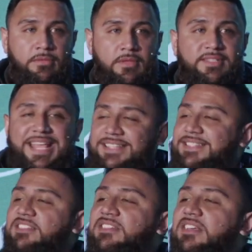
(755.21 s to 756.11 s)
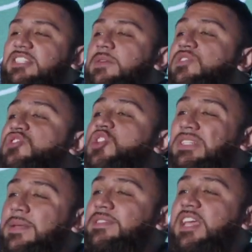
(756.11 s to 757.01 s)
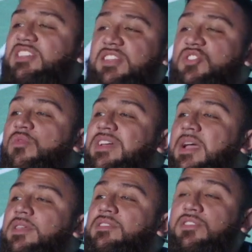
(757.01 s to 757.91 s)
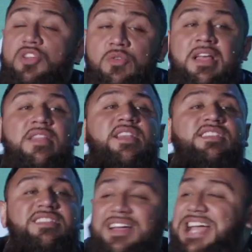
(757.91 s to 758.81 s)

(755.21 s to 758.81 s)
The text says to us, There is no temptation that is overcoming you that is not